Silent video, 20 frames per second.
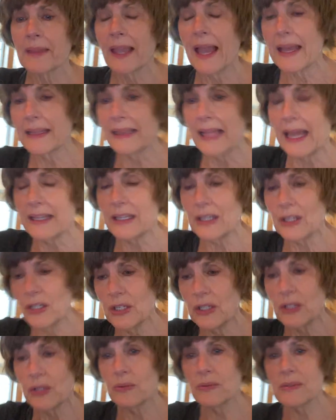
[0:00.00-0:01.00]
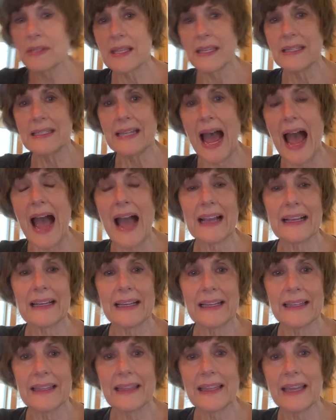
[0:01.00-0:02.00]
I'd like you to use the doc
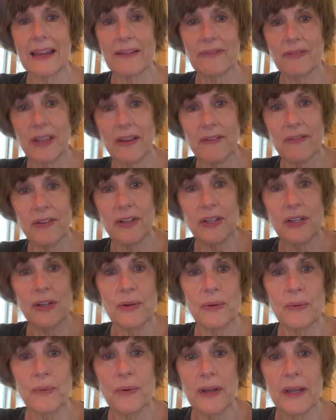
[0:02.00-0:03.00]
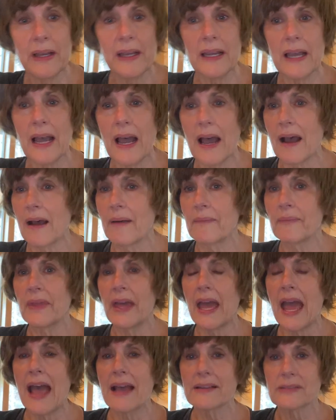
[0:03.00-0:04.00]
that I've given you
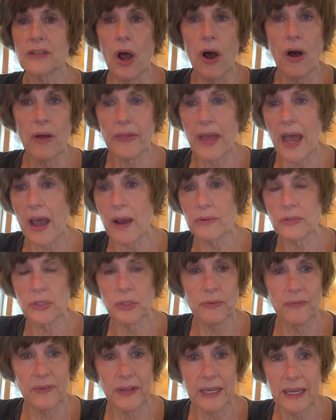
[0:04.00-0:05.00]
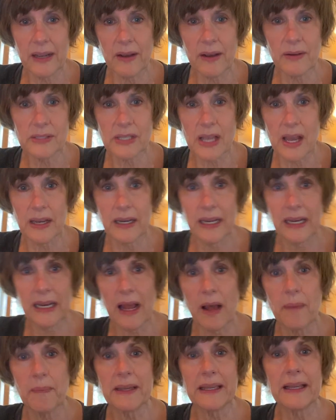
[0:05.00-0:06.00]
that has all the how-to videos on it.
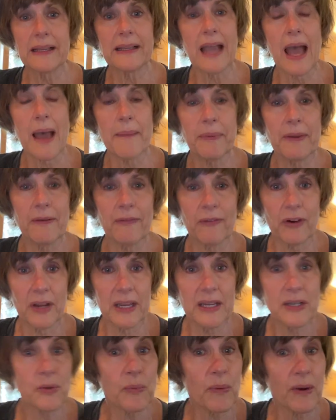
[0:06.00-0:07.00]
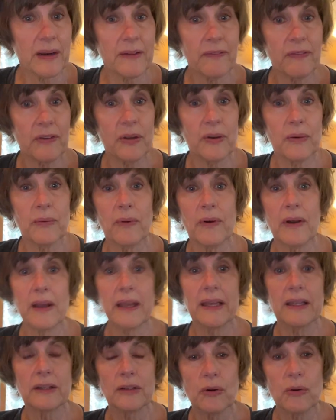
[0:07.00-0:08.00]
I'll make a copy for each one of you
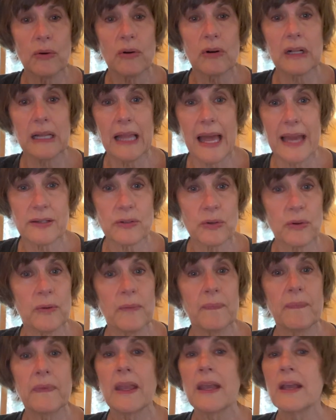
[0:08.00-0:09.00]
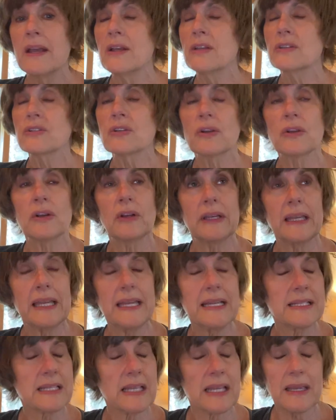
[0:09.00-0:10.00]
in Google Classroom so you'll
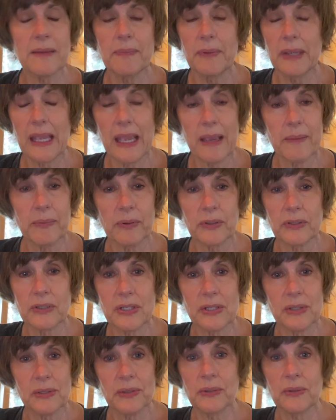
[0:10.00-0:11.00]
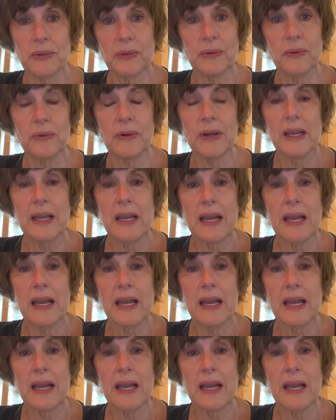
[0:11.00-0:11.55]
easily be able to